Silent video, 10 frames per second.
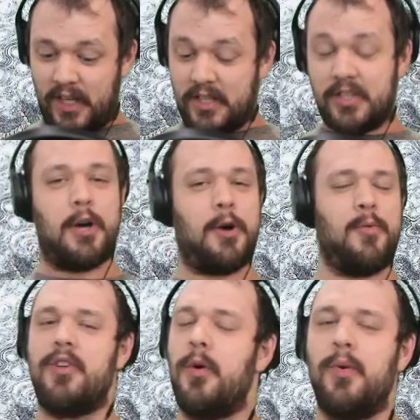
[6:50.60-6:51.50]
so
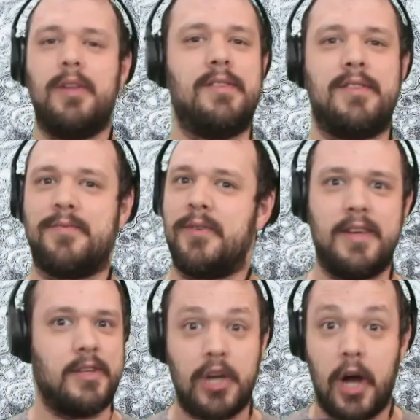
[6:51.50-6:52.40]
no one's
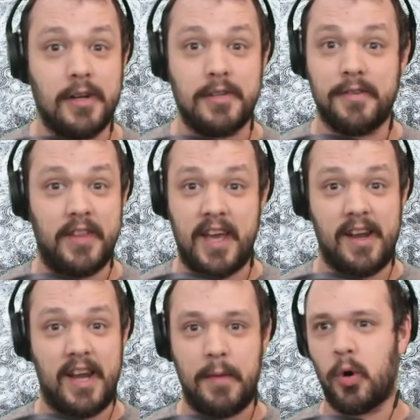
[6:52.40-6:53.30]
really in charge of the
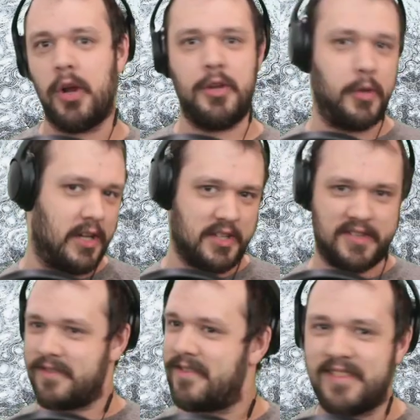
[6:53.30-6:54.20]
inn anymore, and you can
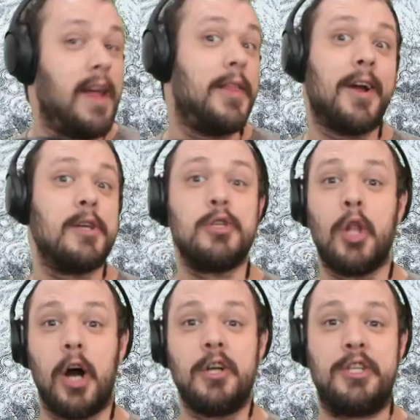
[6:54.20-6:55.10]
just stay there as
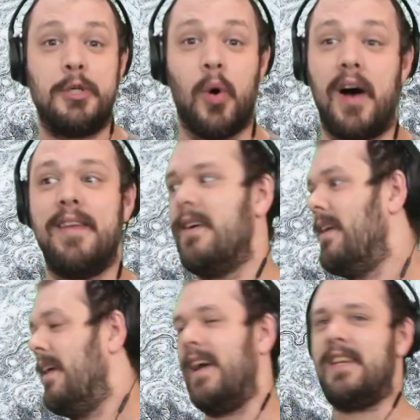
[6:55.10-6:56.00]
long as you want.
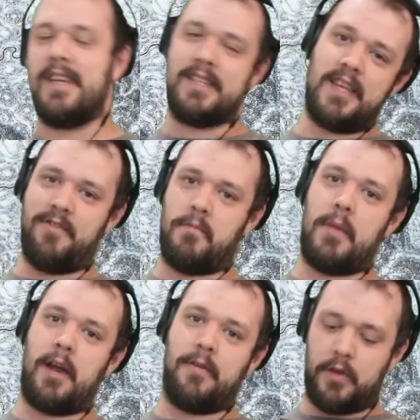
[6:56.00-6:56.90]
It doesn't even
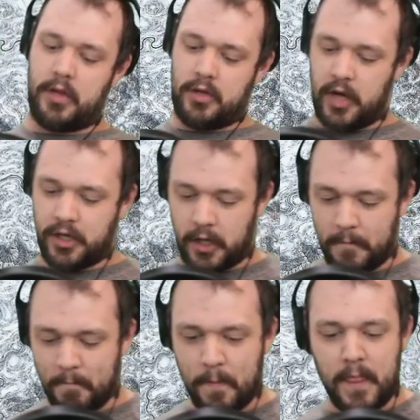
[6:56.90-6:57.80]
matter for the
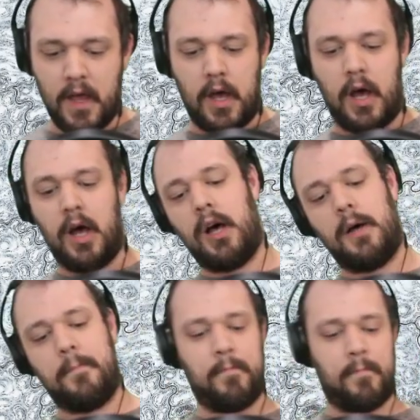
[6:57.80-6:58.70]
treasure.
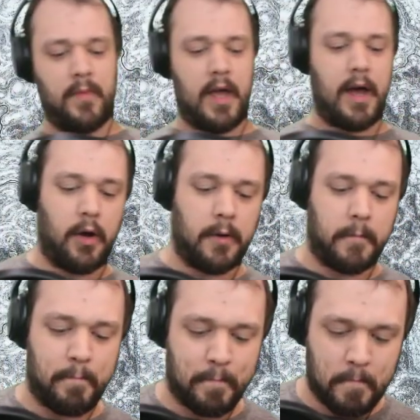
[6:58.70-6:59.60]
Now,
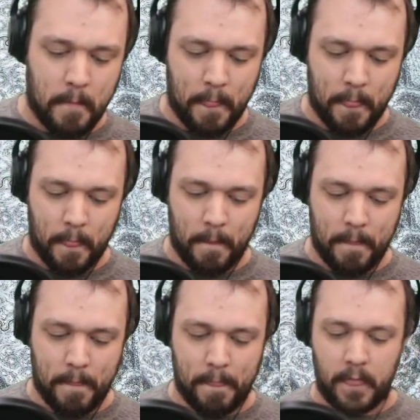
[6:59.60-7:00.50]

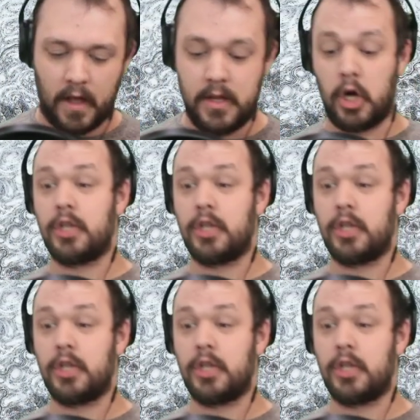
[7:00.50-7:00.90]
and her